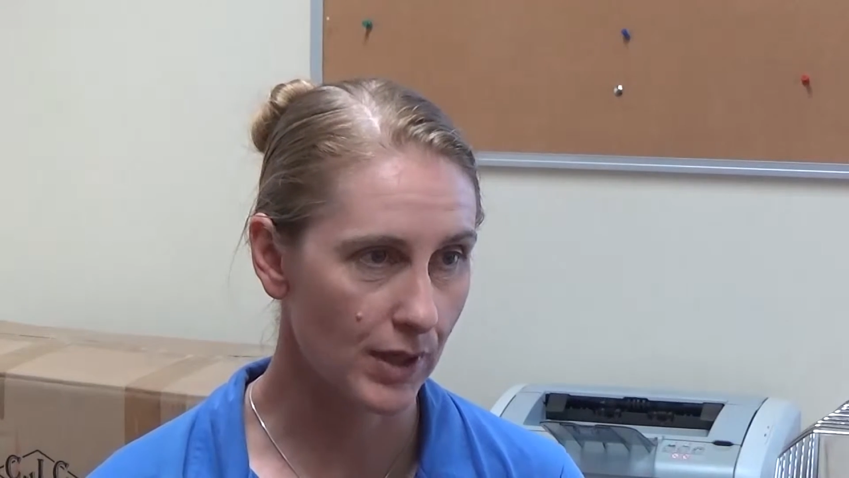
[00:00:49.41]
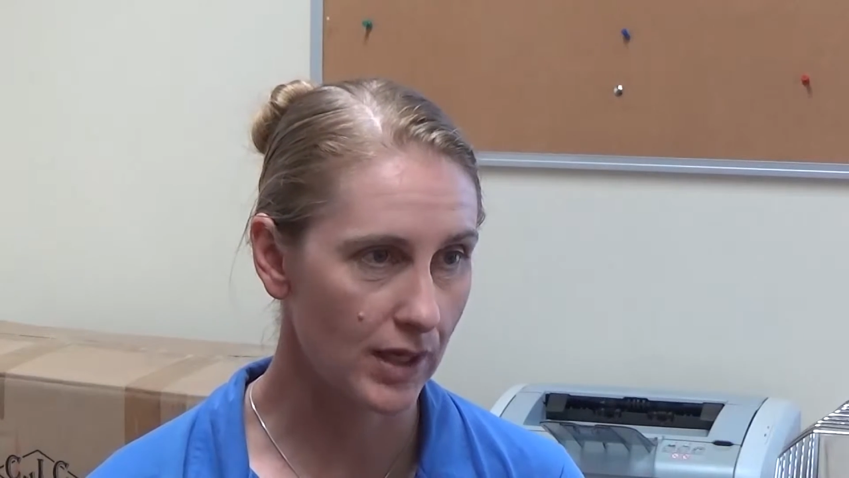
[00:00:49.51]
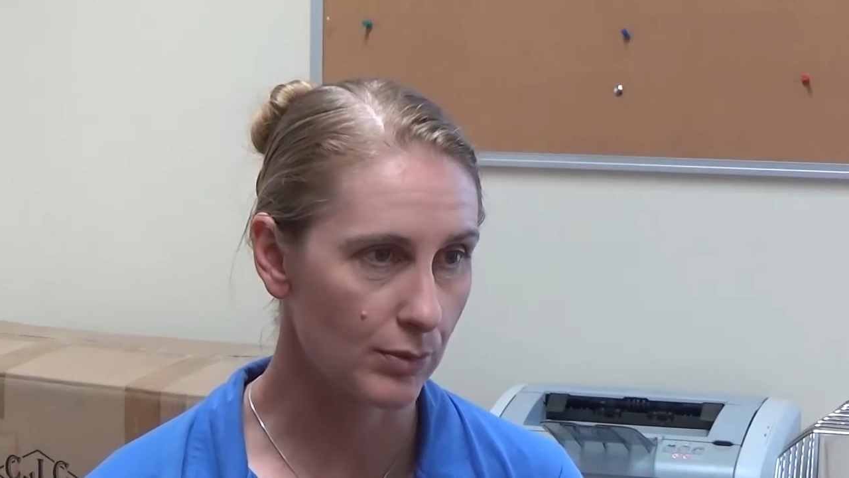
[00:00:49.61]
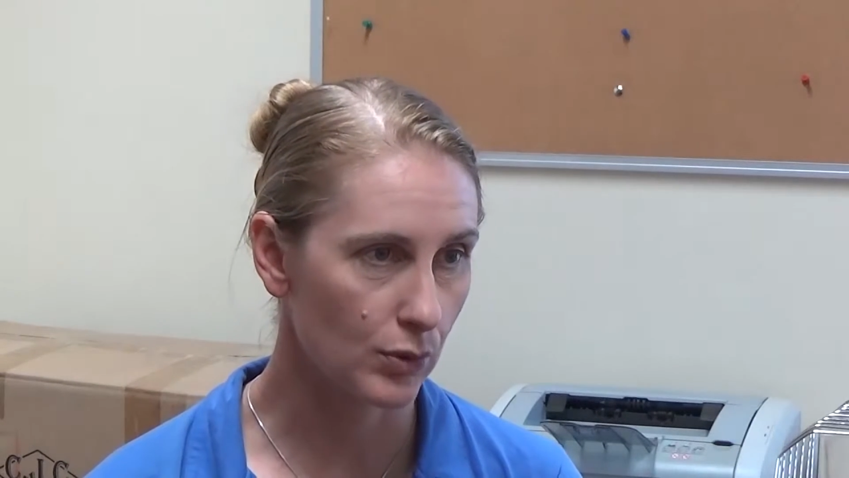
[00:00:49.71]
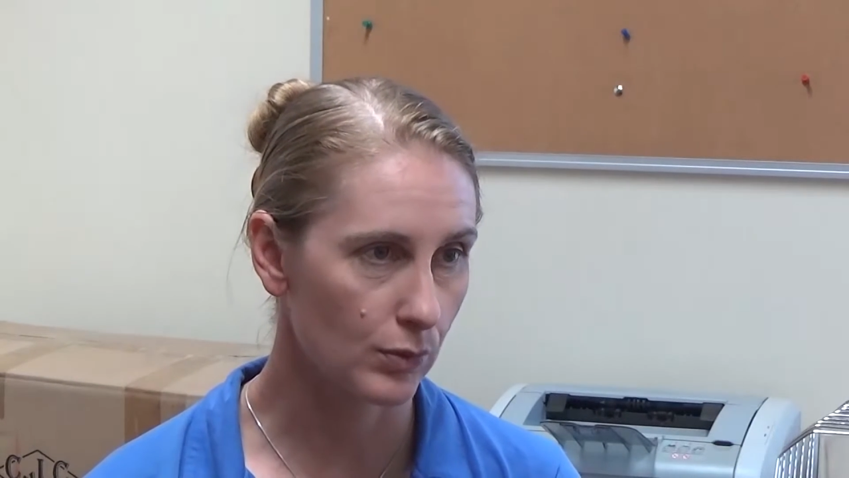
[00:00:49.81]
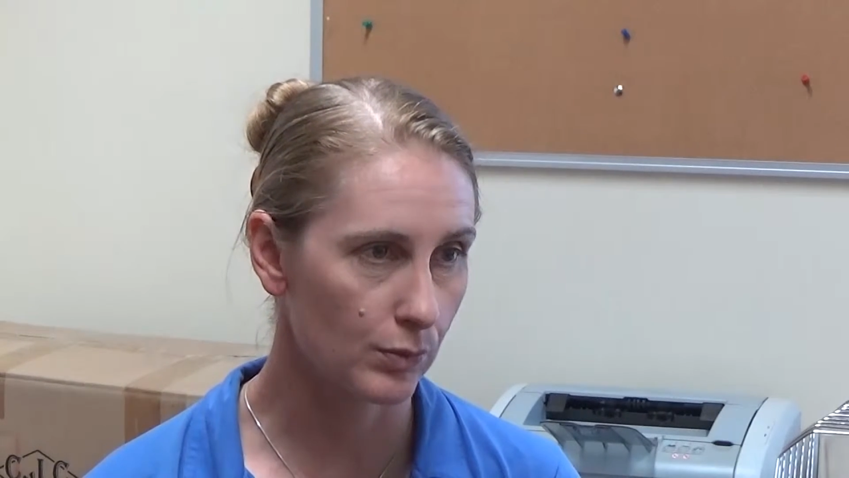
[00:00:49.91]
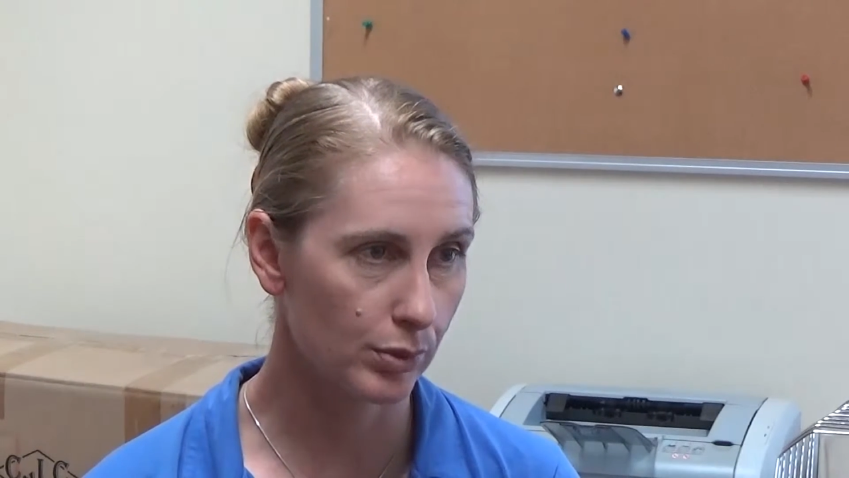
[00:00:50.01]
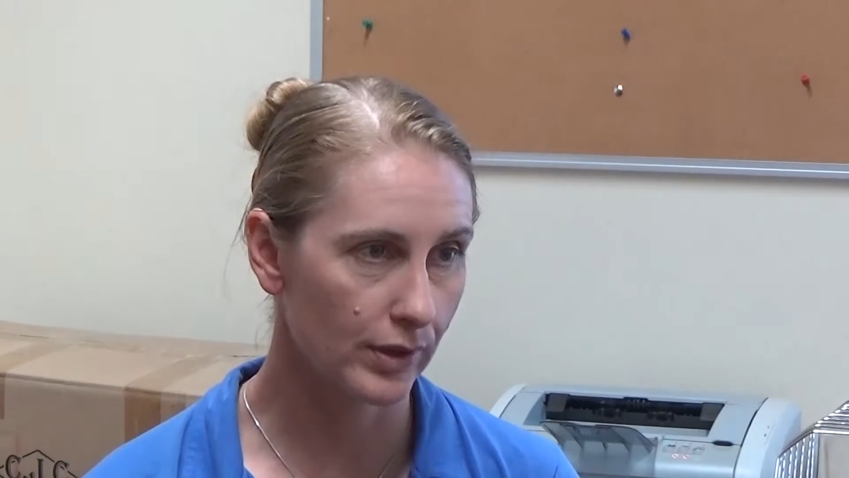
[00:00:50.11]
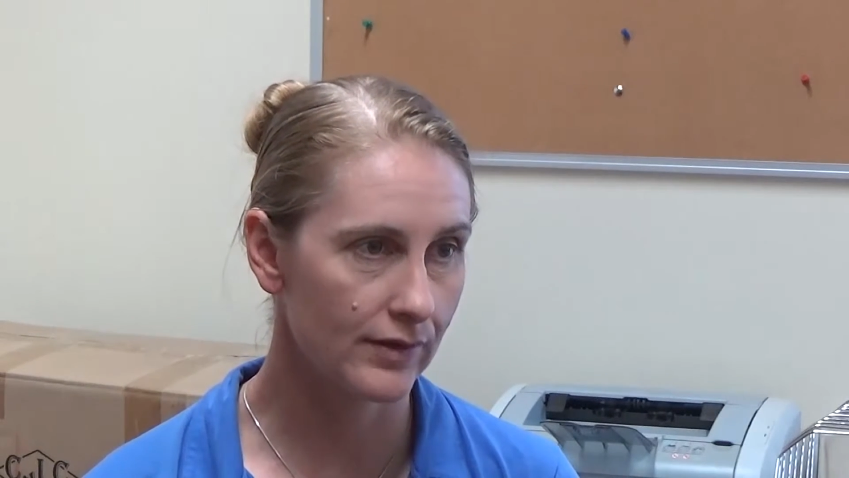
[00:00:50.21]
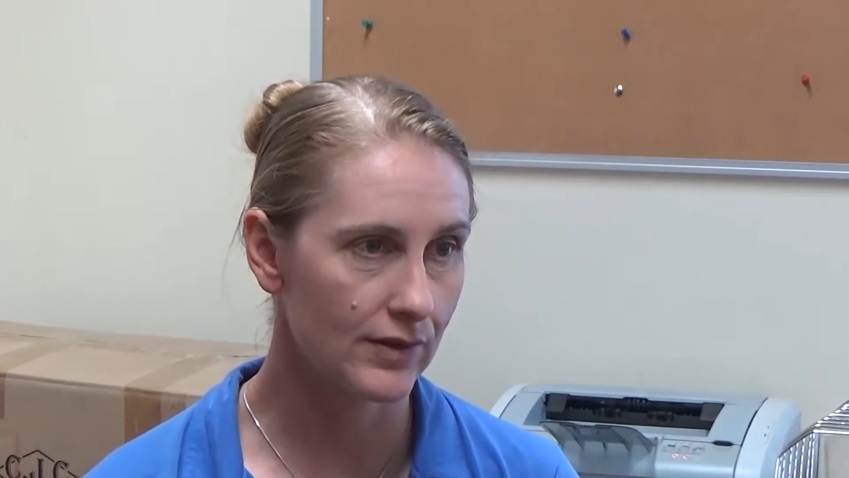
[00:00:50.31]
people
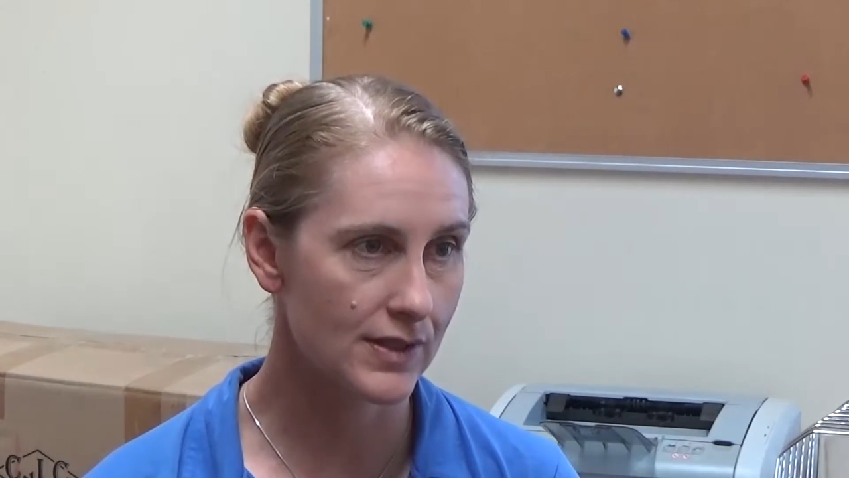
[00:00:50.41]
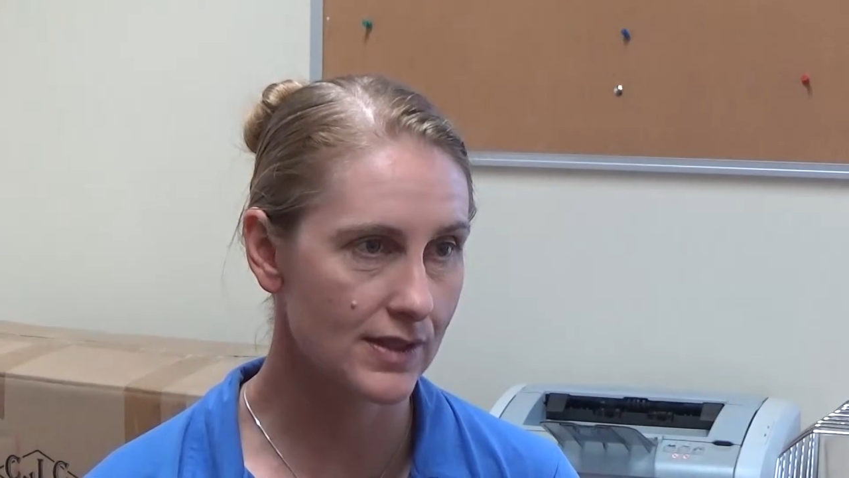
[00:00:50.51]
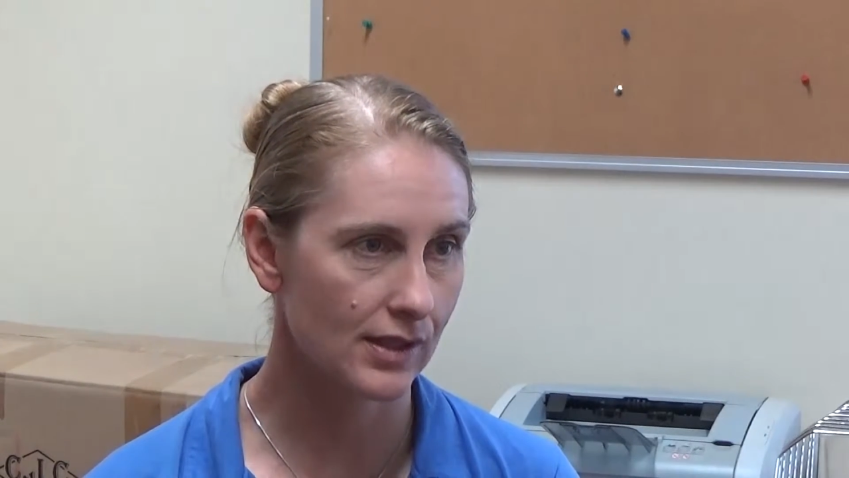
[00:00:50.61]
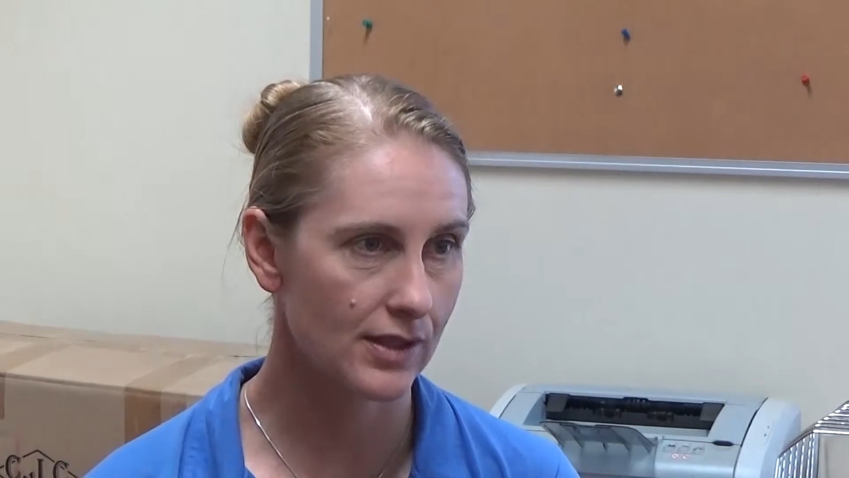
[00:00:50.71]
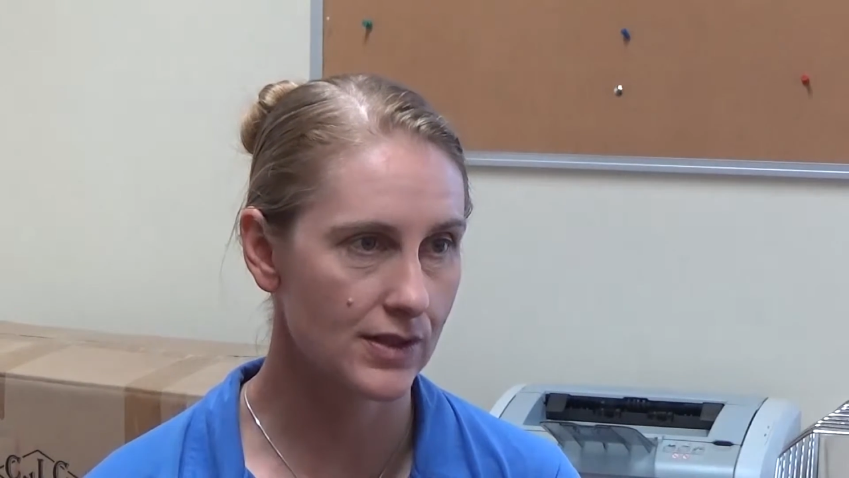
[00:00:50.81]
previously.